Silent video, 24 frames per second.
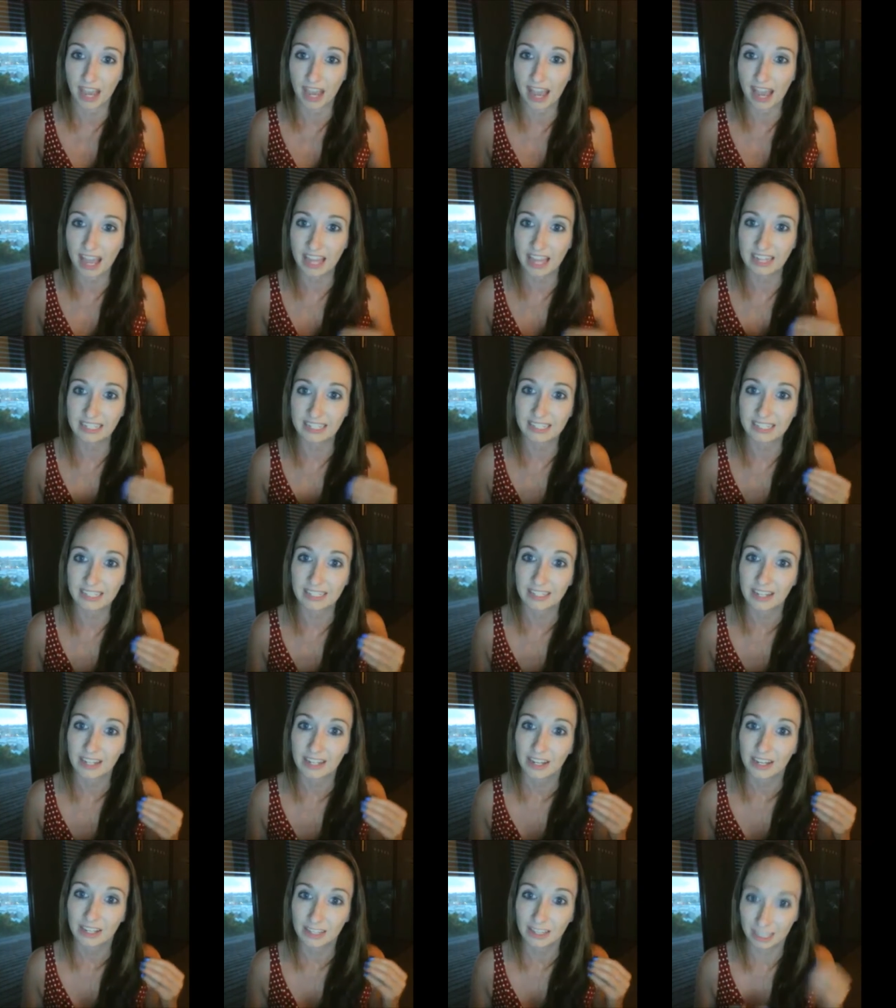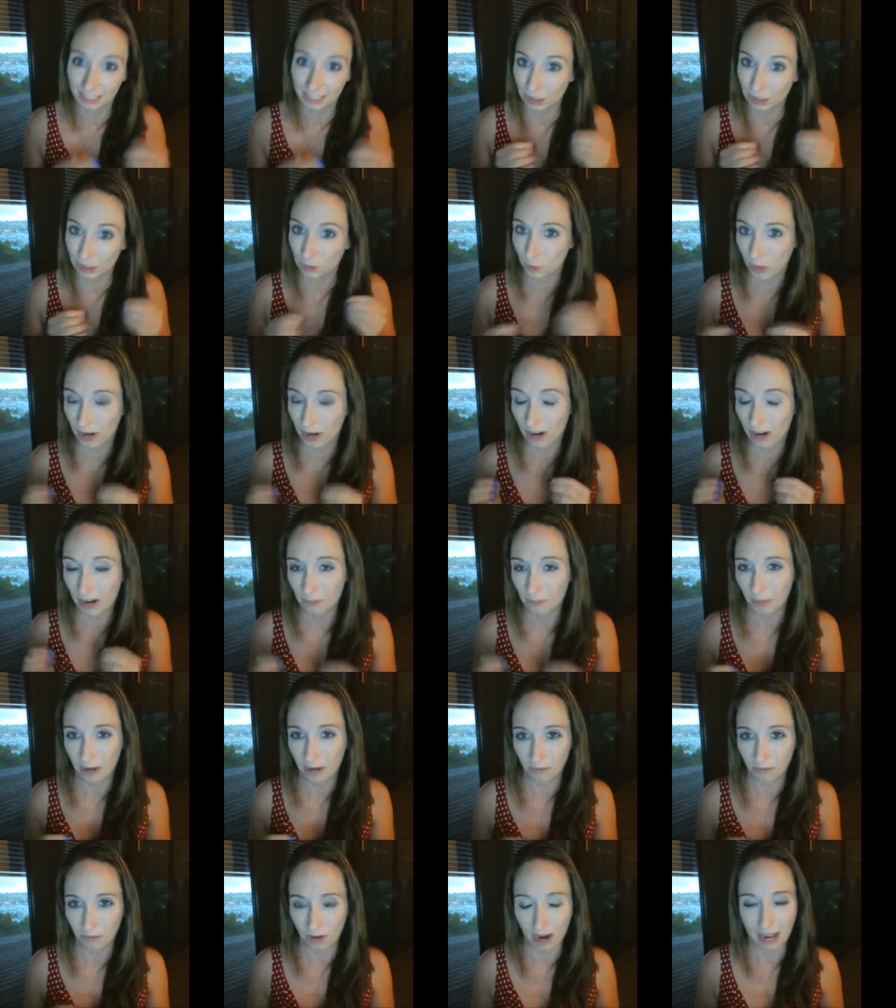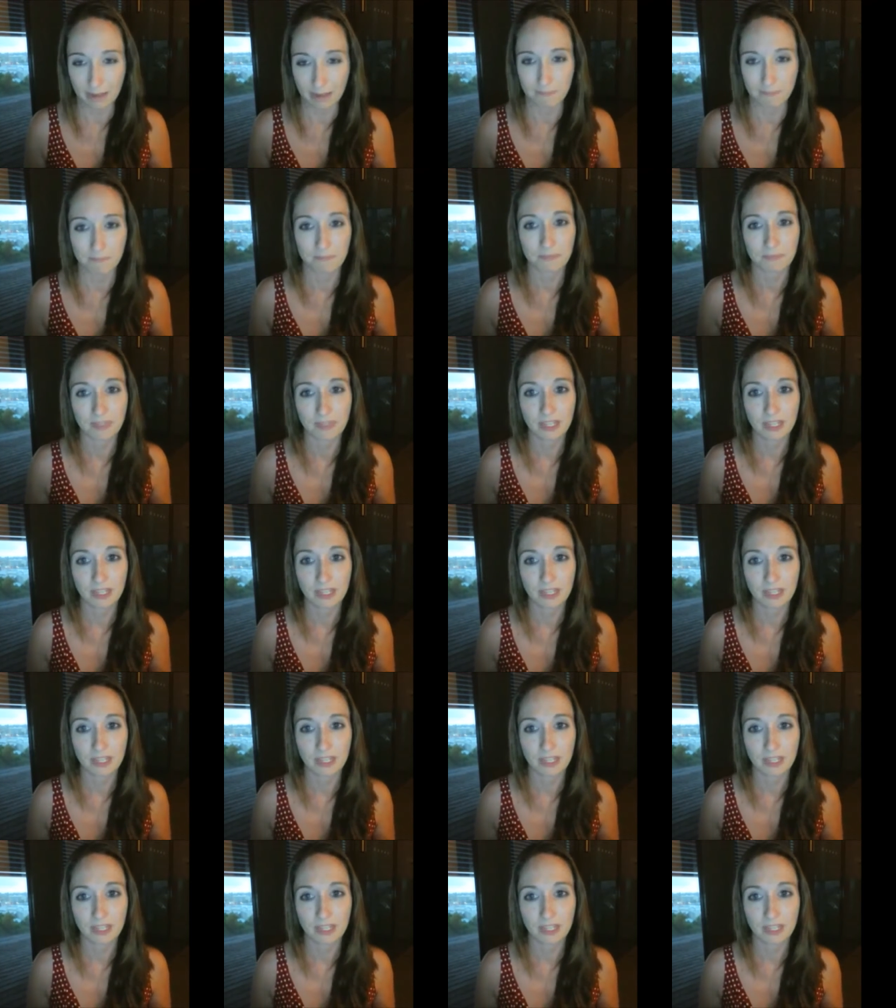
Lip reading: and this is where I went right.